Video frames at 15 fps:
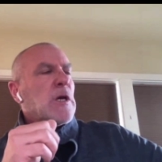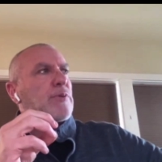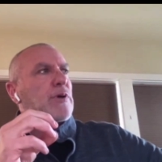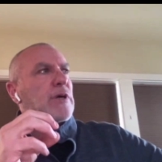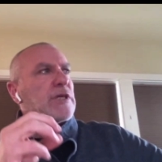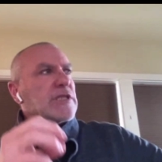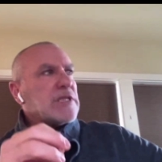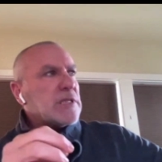
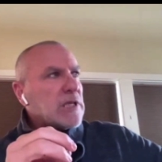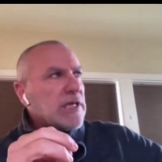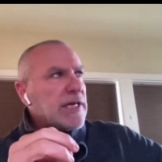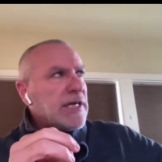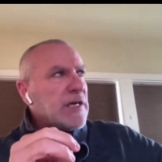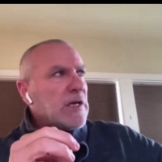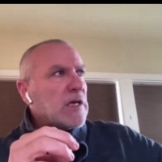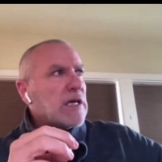
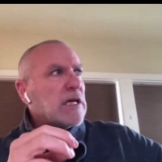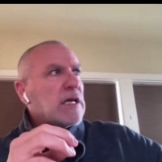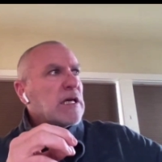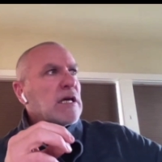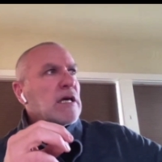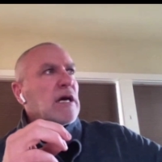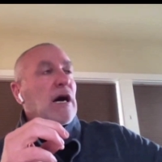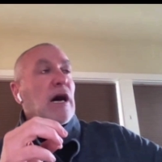Personally,
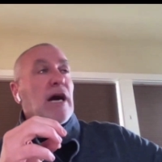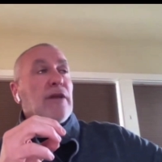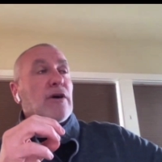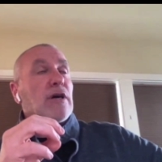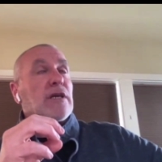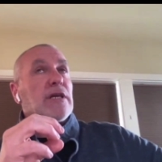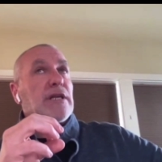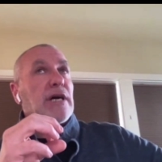I
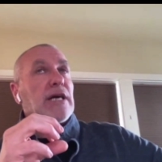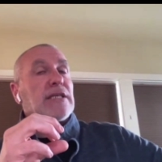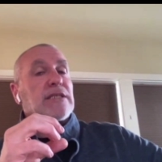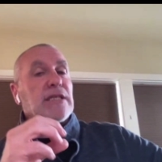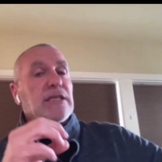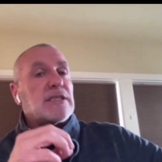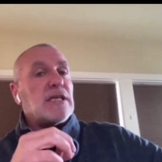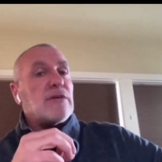thought Kanai
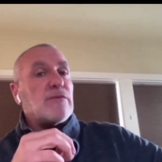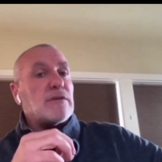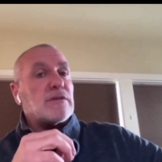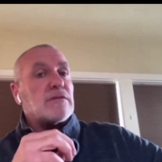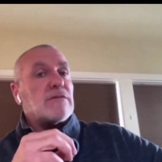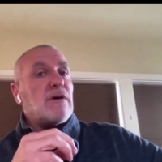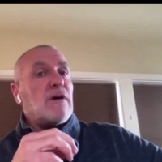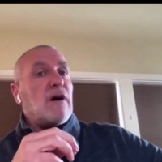Sensei
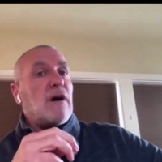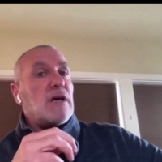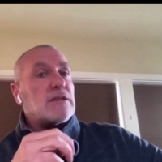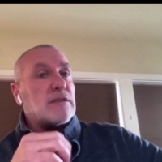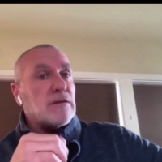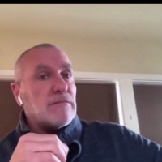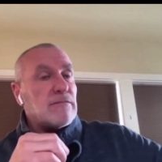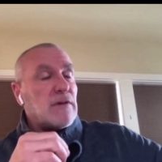was
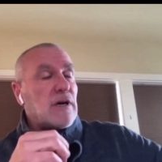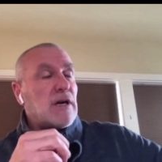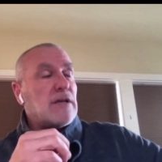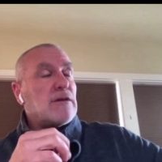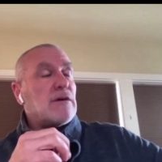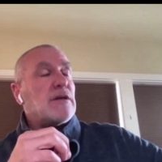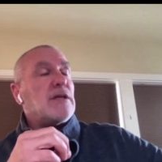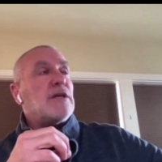awesome.
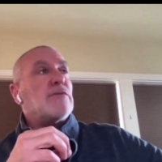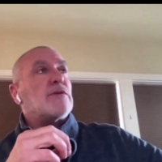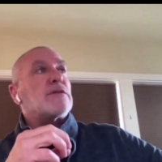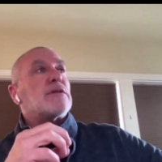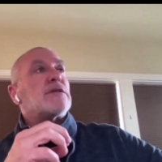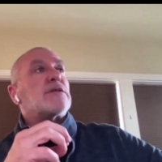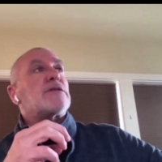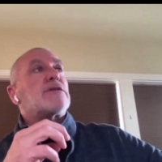I thought he
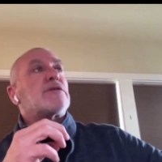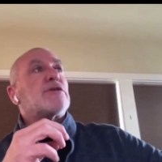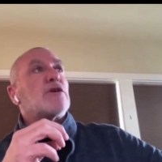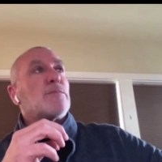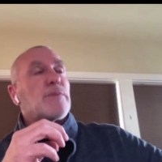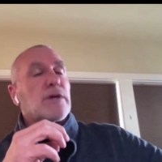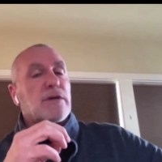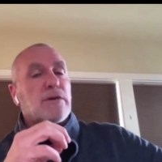was a
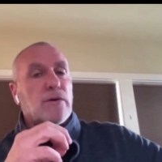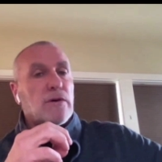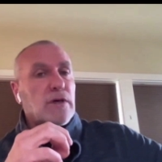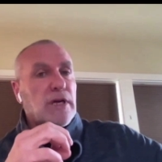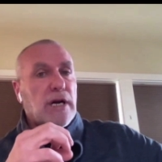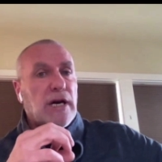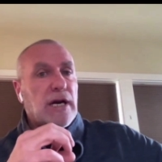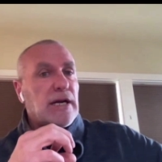super
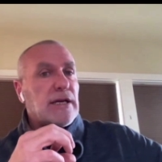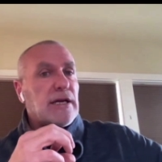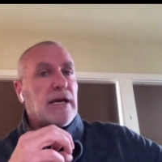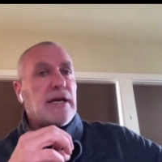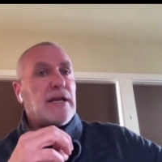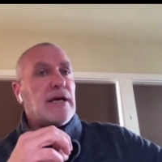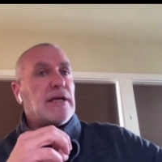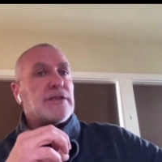cool guy,
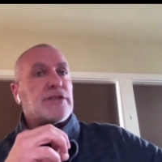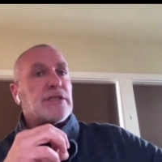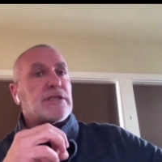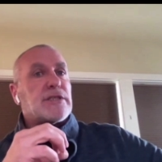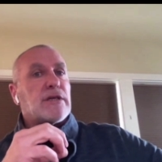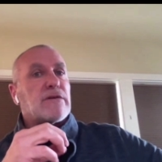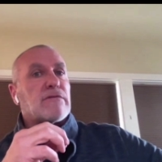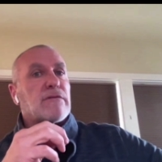and I'm
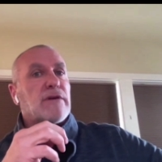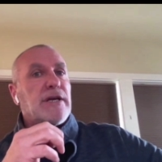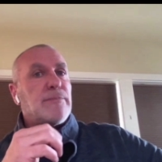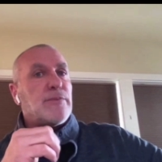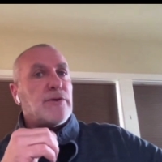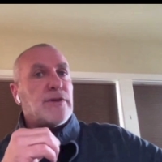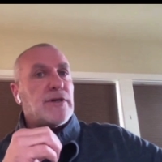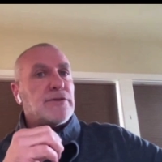just a
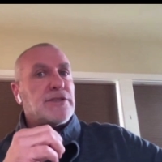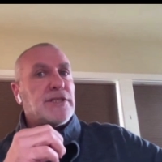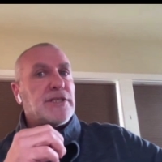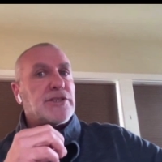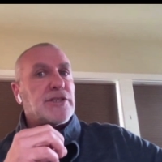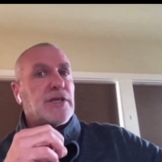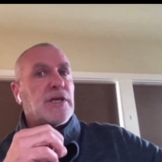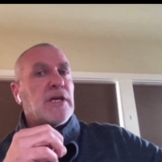great Budo
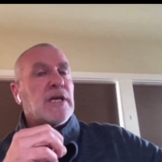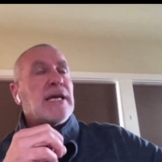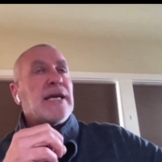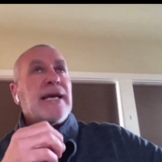teacher.